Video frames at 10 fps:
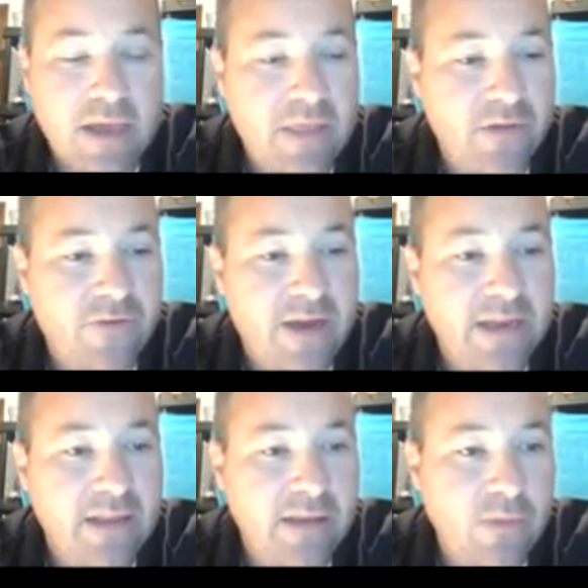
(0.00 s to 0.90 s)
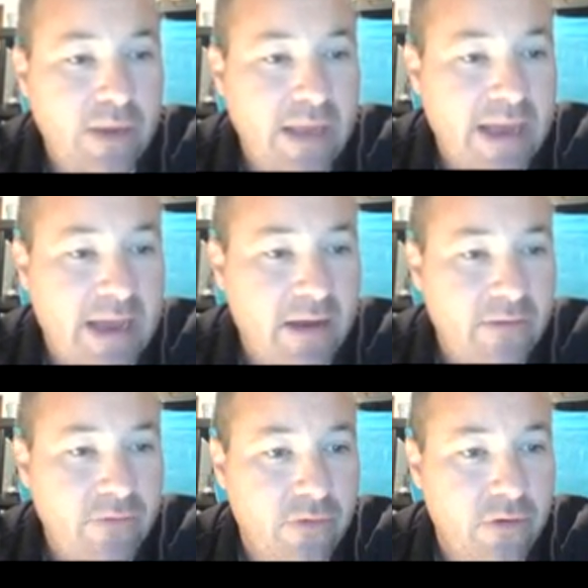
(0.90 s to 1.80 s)
And then finally, we
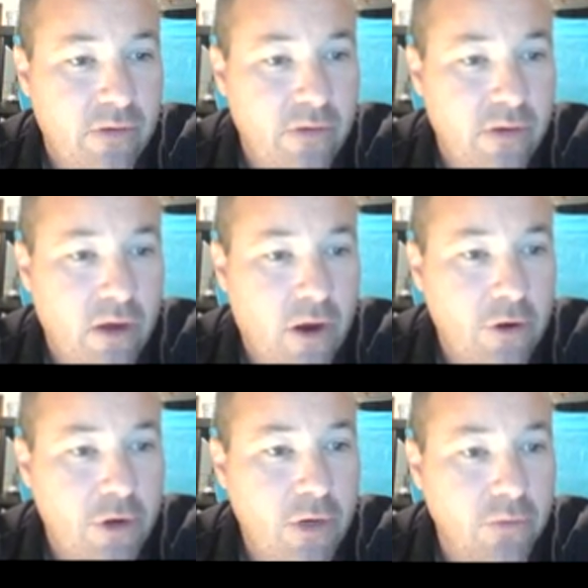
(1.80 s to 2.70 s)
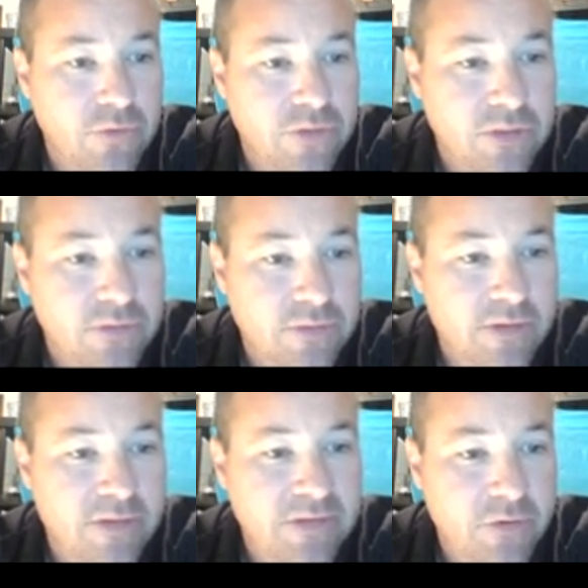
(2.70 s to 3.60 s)
have our notes.
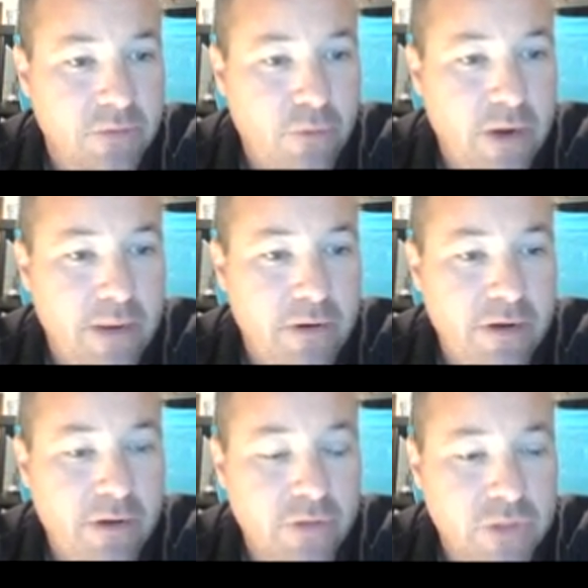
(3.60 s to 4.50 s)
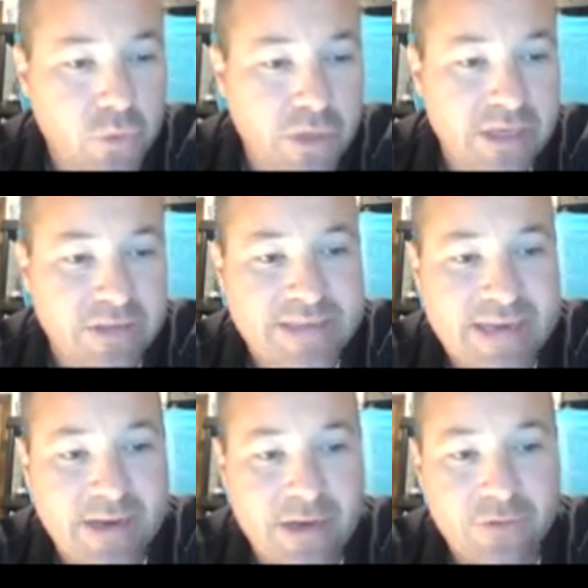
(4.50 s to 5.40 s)
And these are the primary notes. We'll get
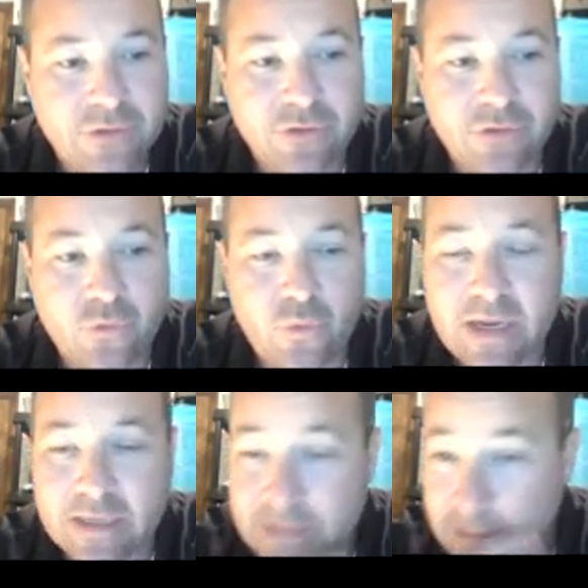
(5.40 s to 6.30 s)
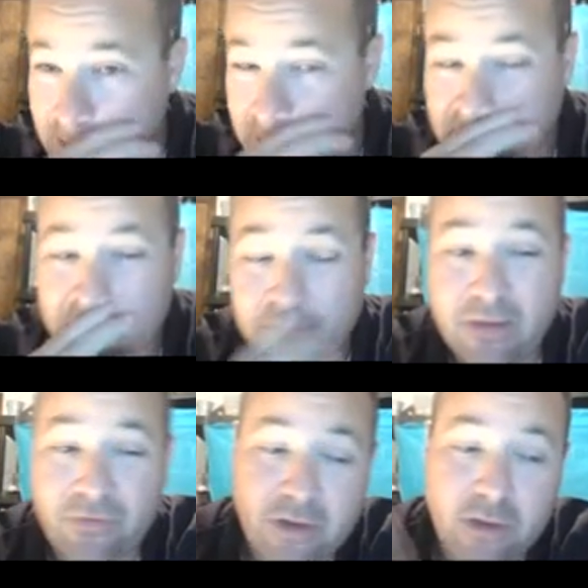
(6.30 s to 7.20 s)
down here to the direct
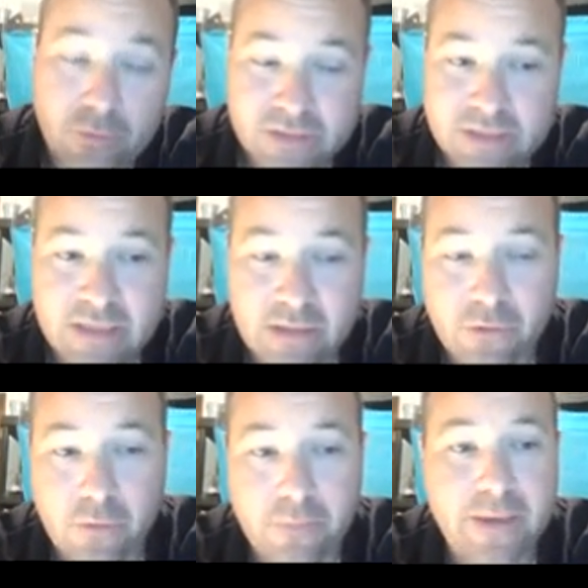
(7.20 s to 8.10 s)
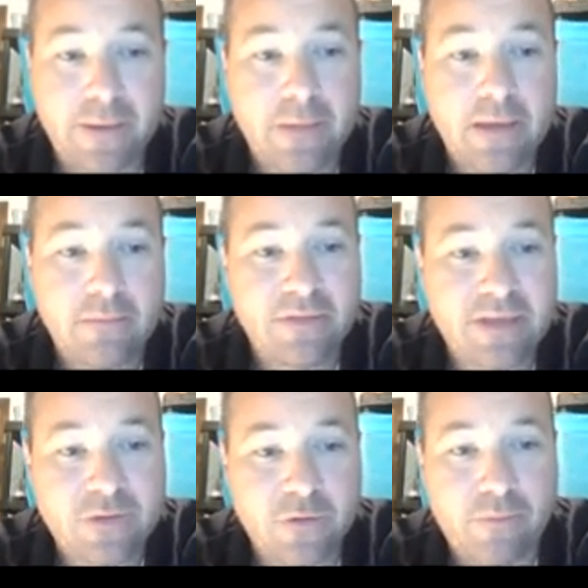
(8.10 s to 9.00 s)
method notes in a little bit. But
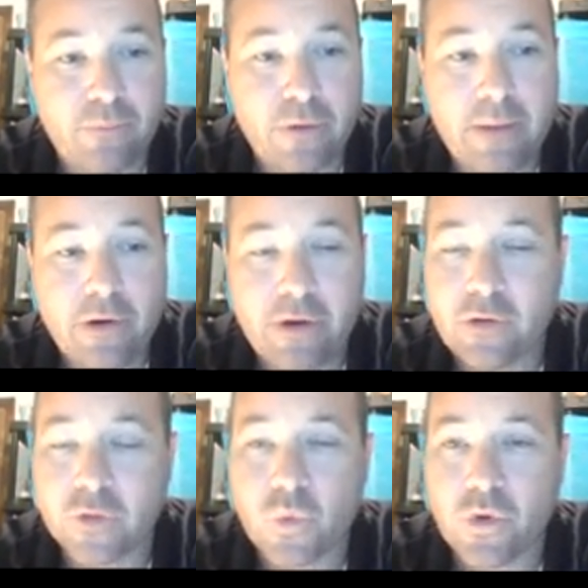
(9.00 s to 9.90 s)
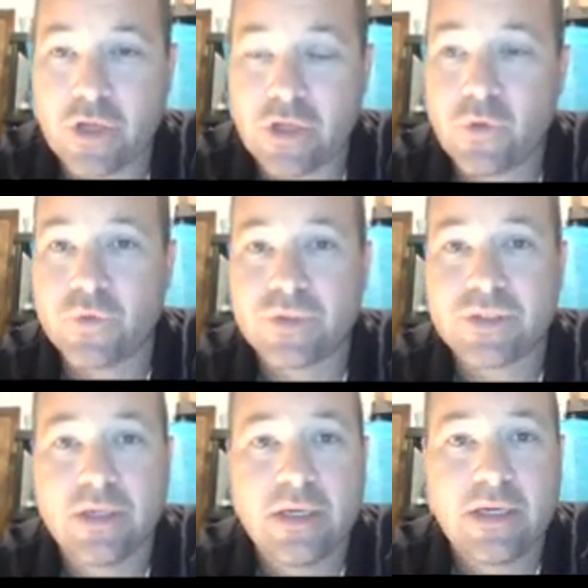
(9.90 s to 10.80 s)
these are the primary notes we're going to
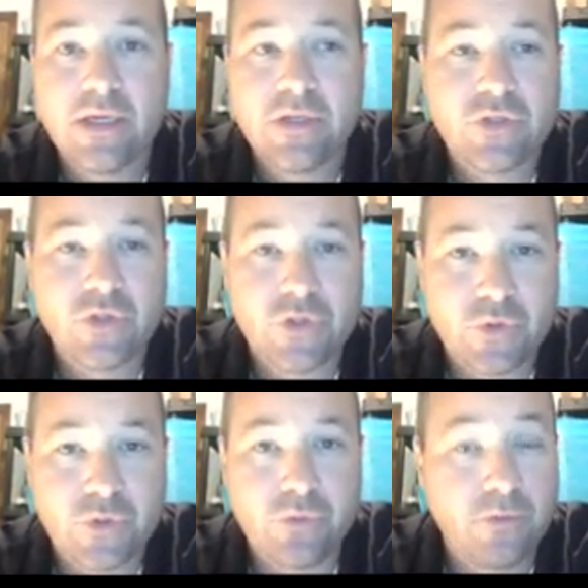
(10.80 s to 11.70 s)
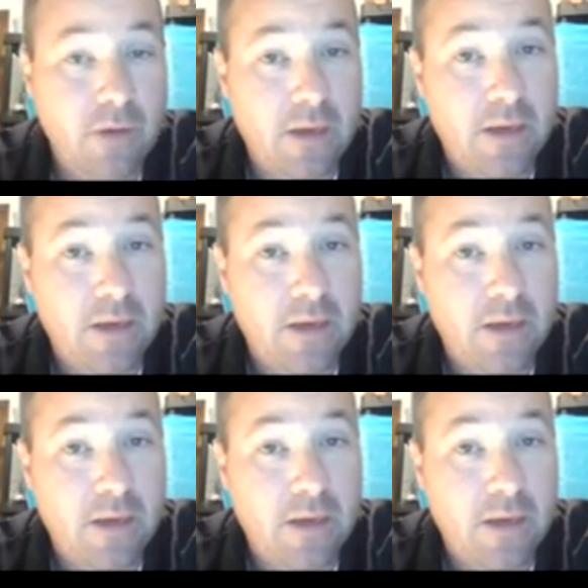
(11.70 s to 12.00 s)
use to do